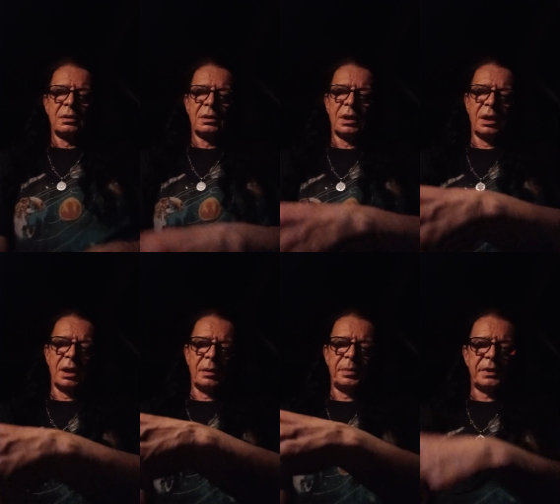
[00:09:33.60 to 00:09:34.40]

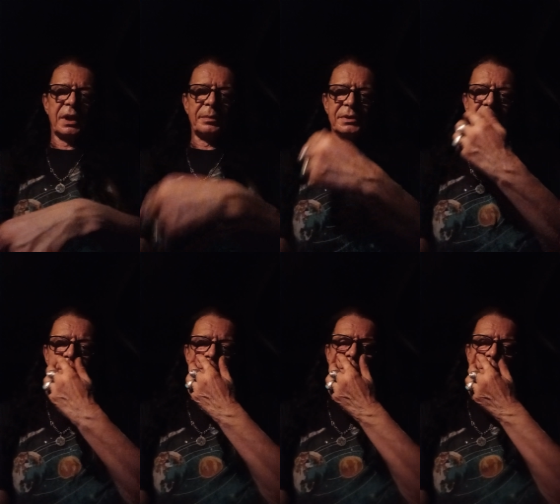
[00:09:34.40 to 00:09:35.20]
I, I picked up
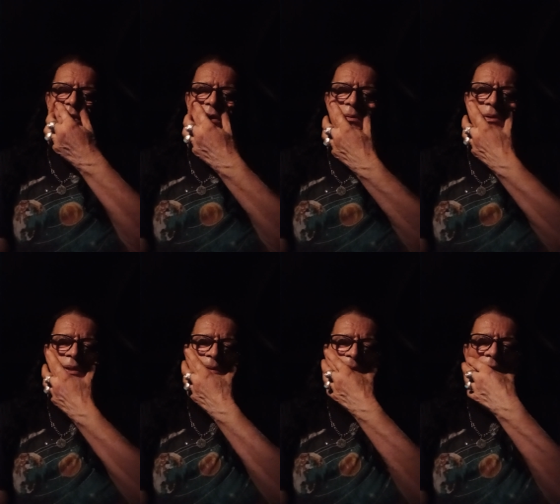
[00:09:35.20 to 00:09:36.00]
some
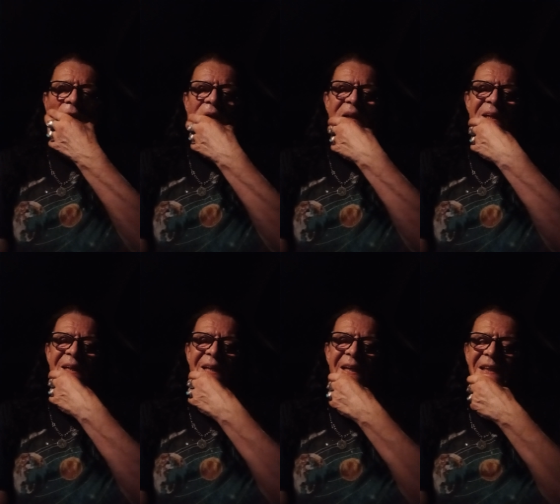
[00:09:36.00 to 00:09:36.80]
Serbian uh,
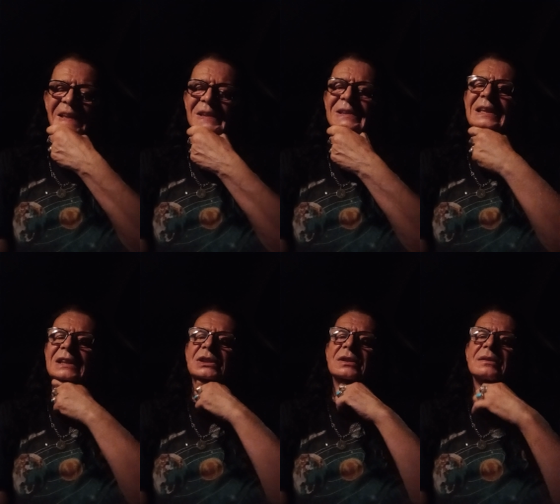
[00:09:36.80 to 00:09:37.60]
radio
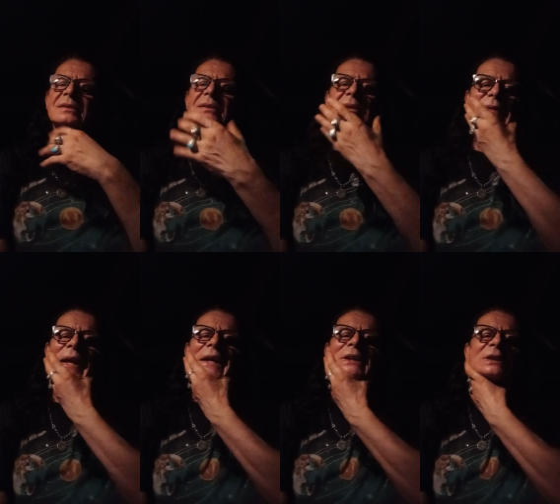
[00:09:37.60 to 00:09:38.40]
station.
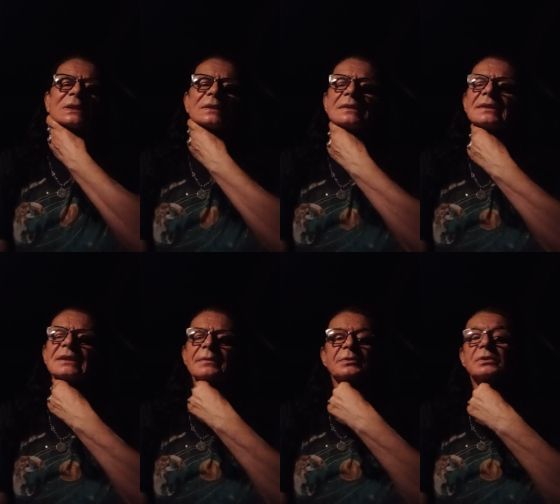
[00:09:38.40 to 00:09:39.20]
Station. It's
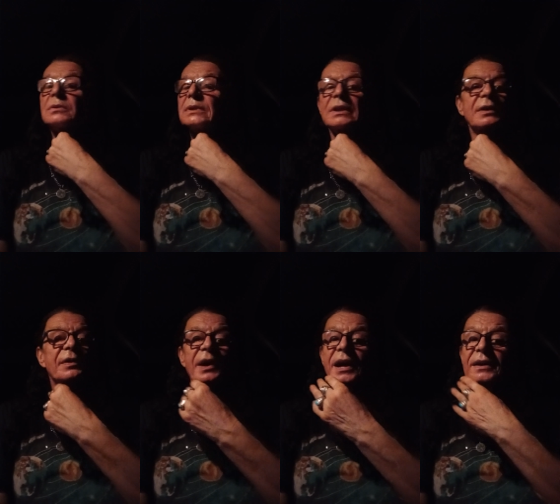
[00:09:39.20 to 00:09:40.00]
absolutely
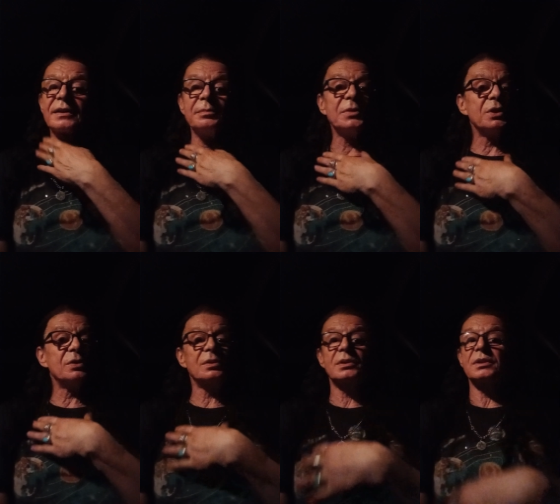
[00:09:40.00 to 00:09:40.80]
great
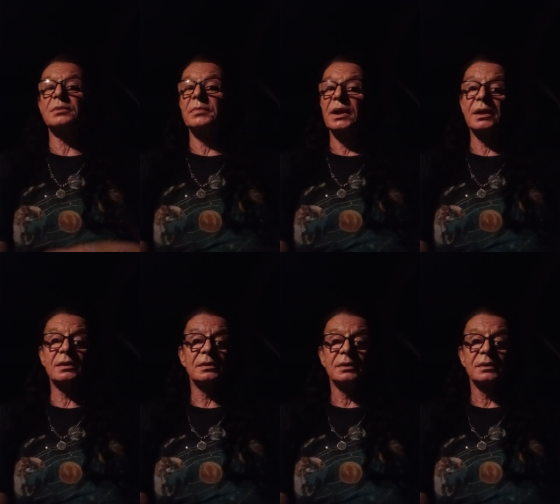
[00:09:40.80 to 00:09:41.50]
music, man.